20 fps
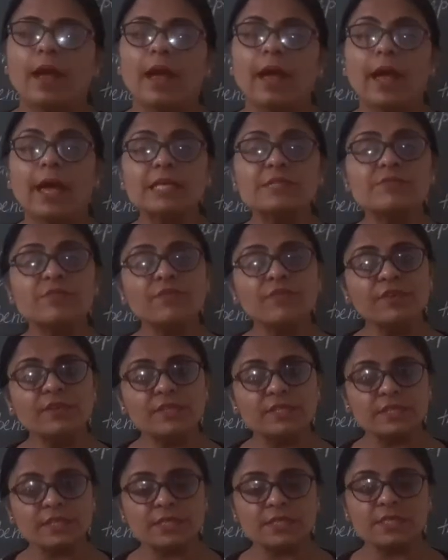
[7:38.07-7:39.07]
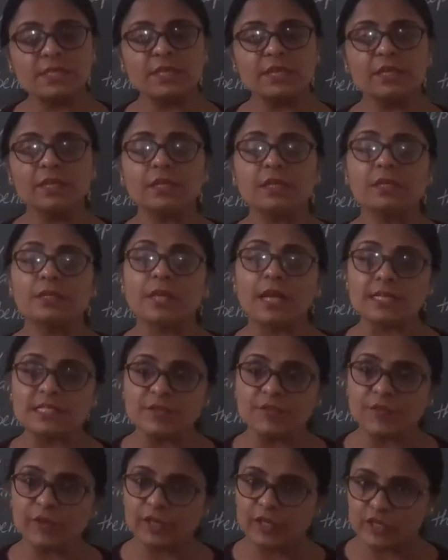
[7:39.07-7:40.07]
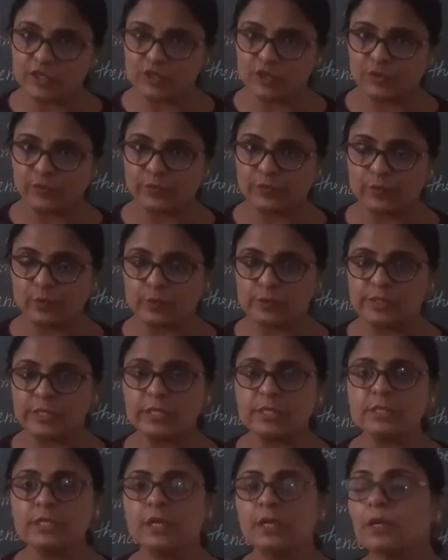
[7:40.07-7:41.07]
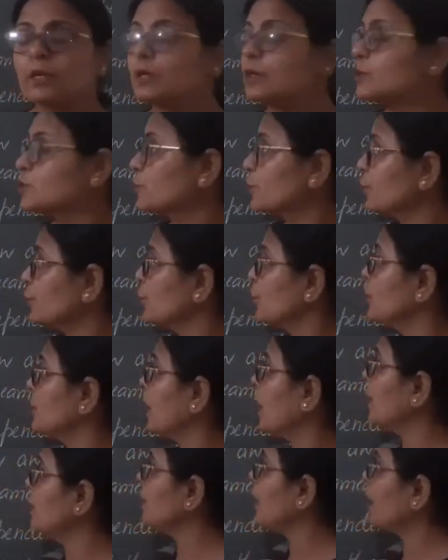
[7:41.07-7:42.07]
As we were discussing the classification of clauses, so for that